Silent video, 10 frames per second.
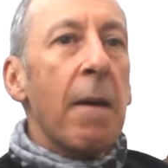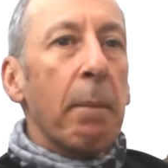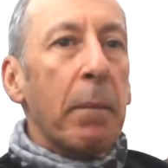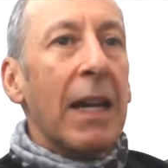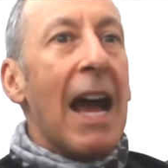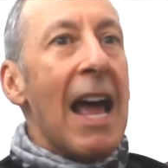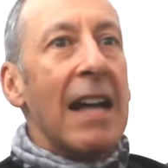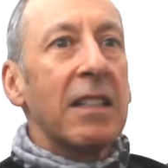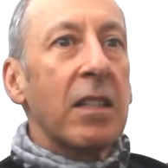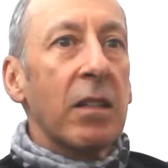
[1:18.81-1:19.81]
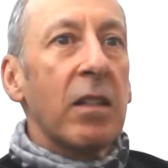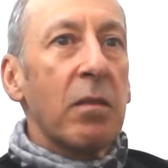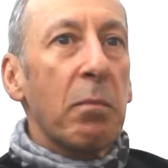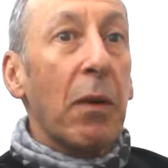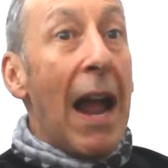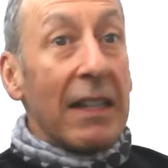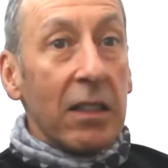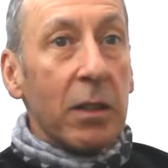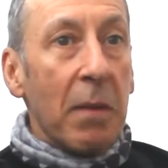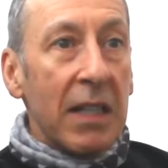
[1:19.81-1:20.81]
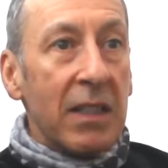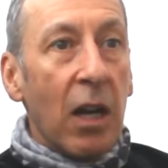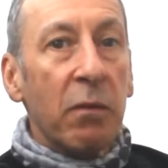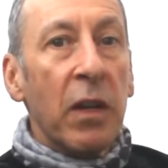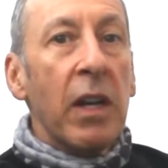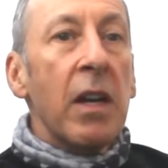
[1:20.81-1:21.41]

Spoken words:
but I had to practice myself.